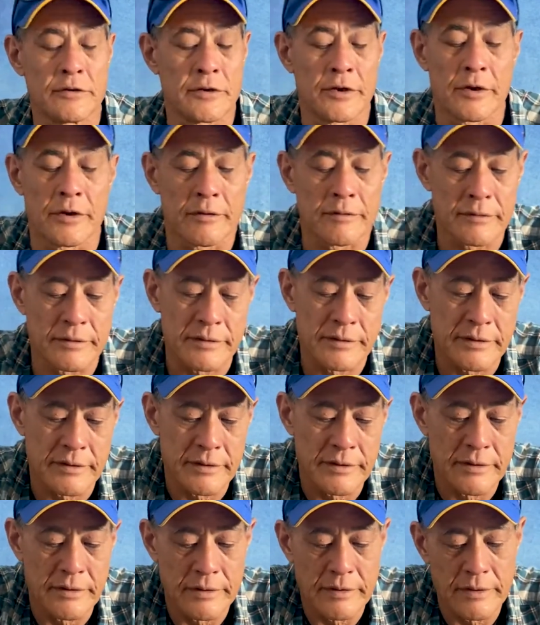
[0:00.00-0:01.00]
No.
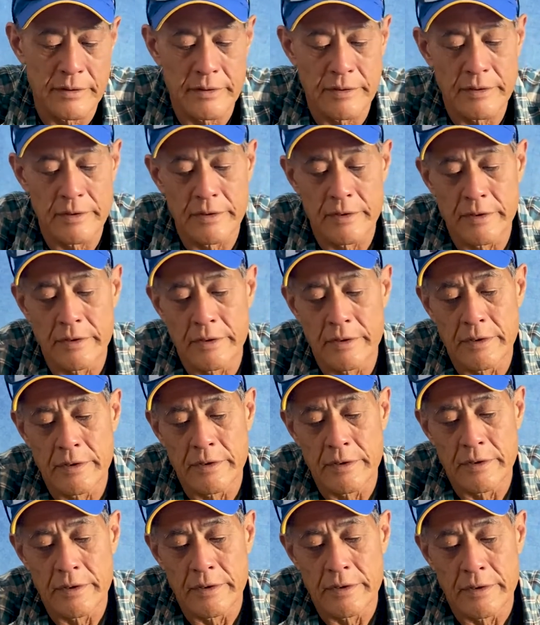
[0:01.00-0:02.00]
How long ago did she
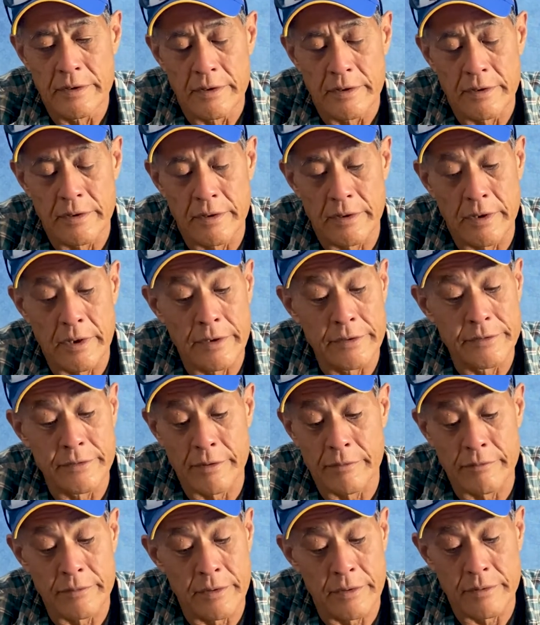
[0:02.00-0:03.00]
pass away? I
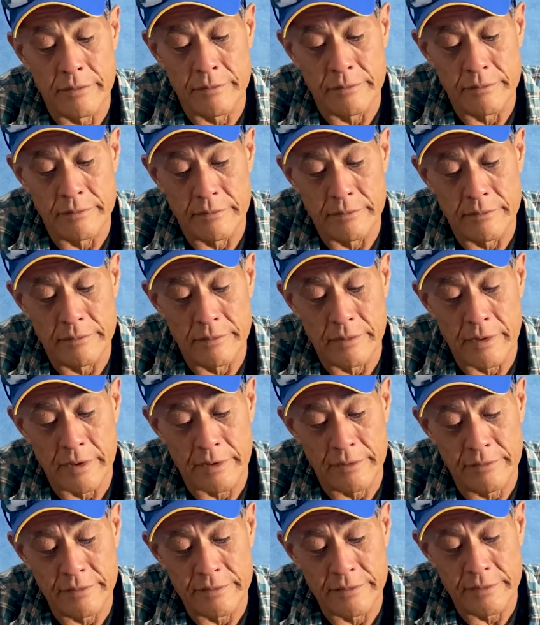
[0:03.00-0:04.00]
don't know. I
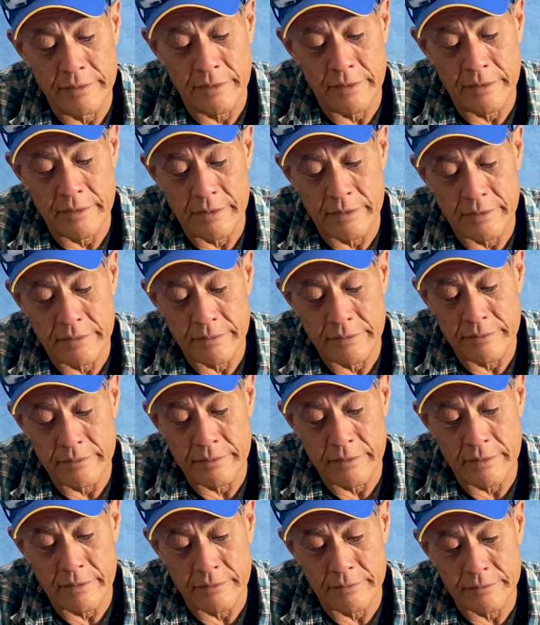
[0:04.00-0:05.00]
couldn't tell you.
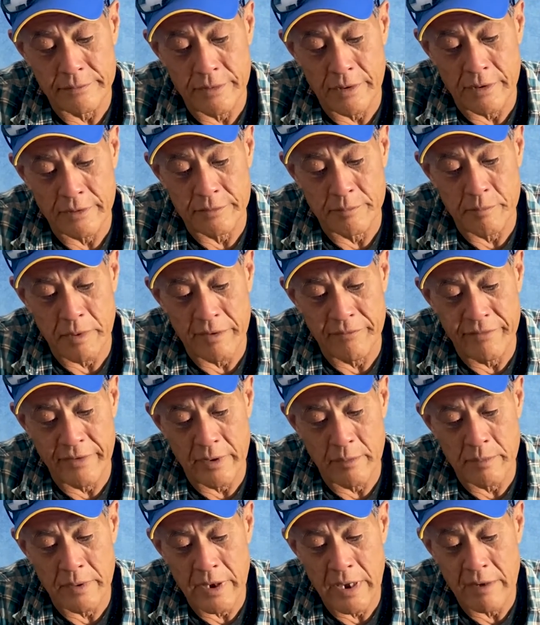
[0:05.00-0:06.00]
I don't talk to my
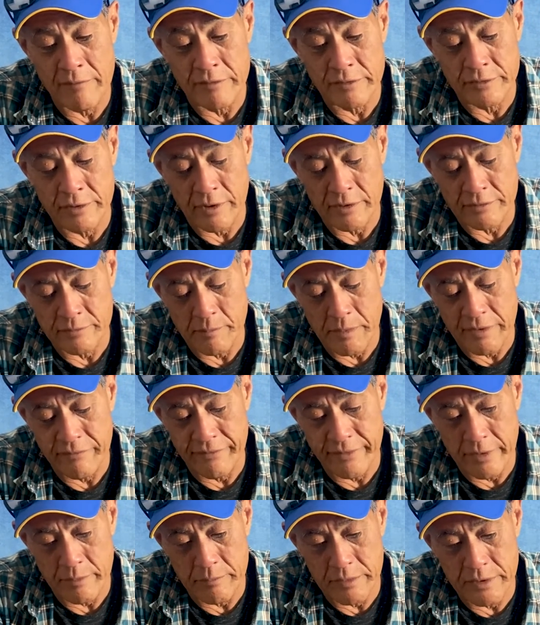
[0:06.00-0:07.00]
family. Haven't talked to my
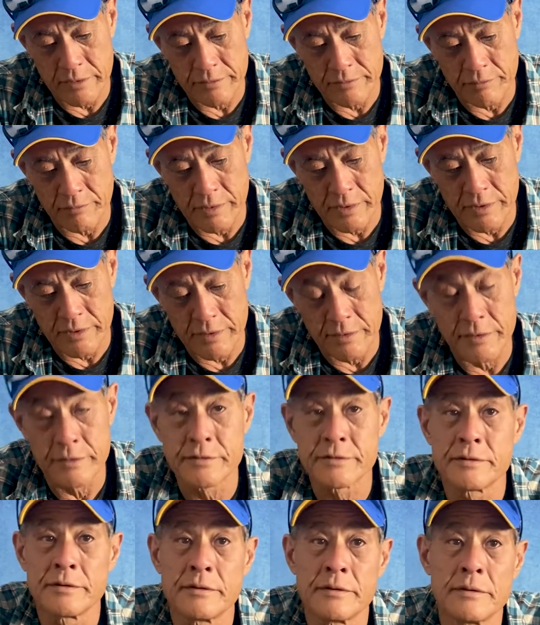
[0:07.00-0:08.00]
family in 20
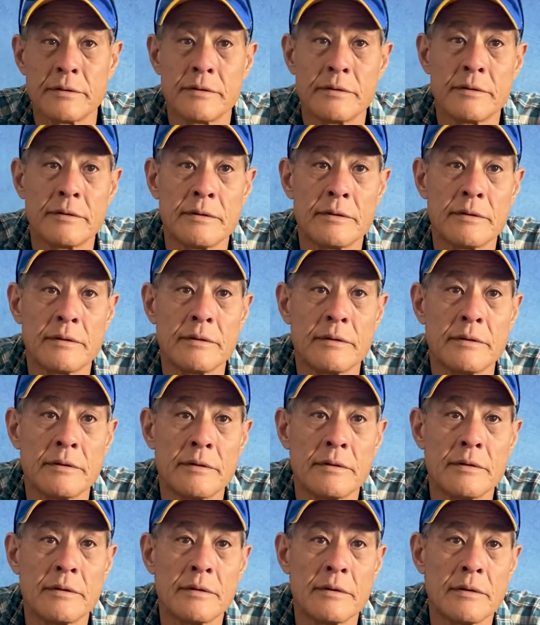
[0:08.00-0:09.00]
years. Even your
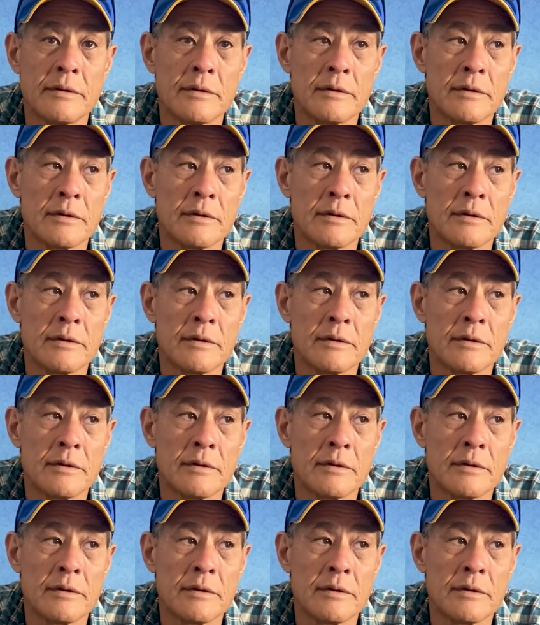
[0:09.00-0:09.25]
sisters?